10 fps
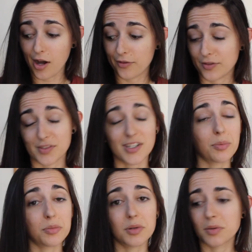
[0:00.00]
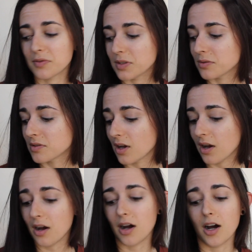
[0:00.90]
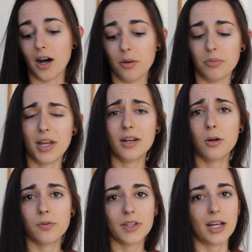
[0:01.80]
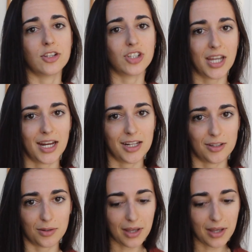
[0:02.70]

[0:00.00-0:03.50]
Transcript: off of supplement reviews, and hopefully educating you